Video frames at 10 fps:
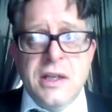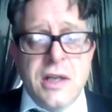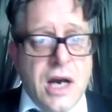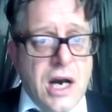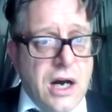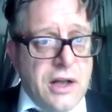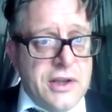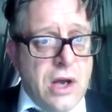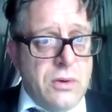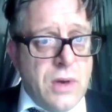I
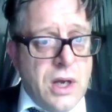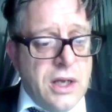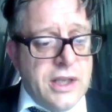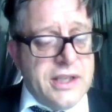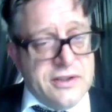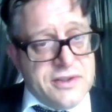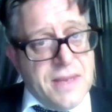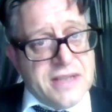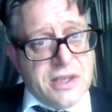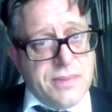know in the
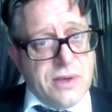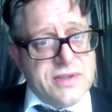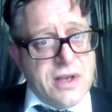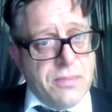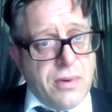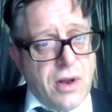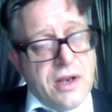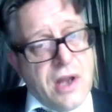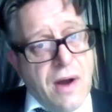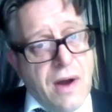domestic abuse
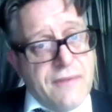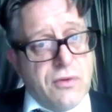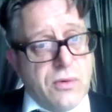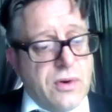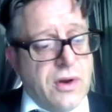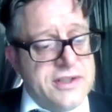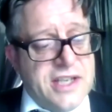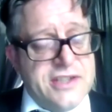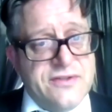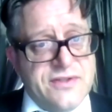helpline, I know other
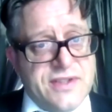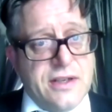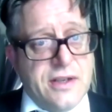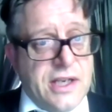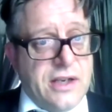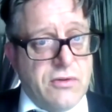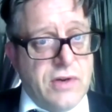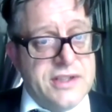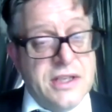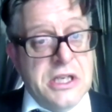organisations seen an
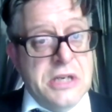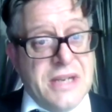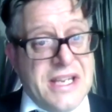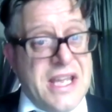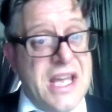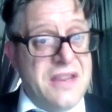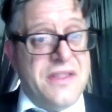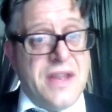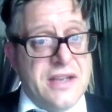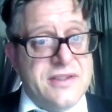increase. The key
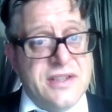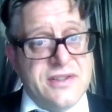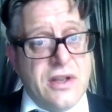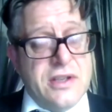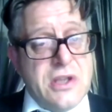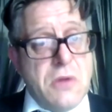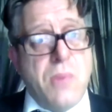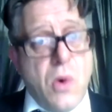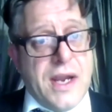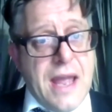thing is that there's no
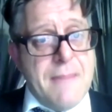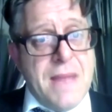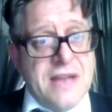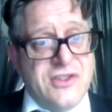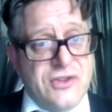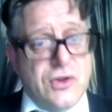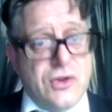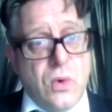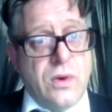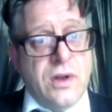point getting men to
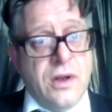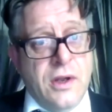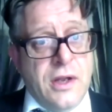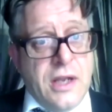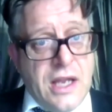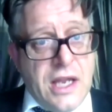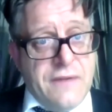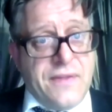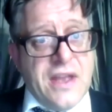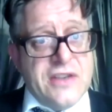talk
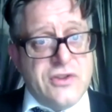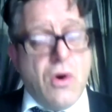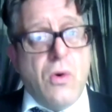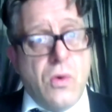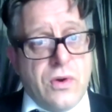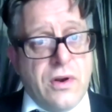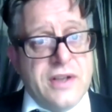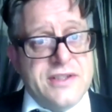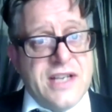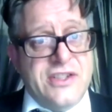if there's not
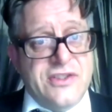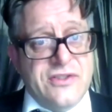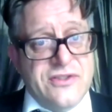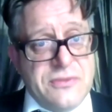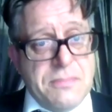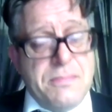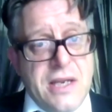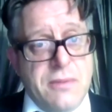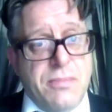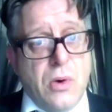organisations and
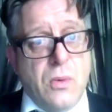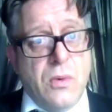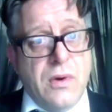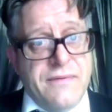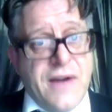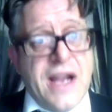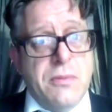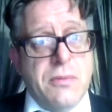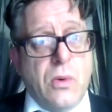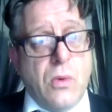people
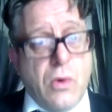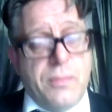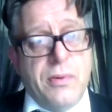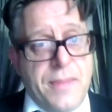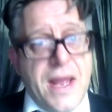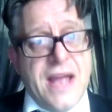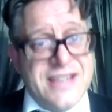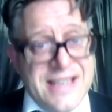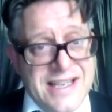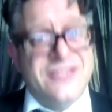available or prepared
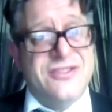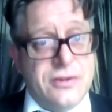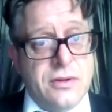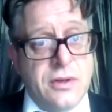to listen.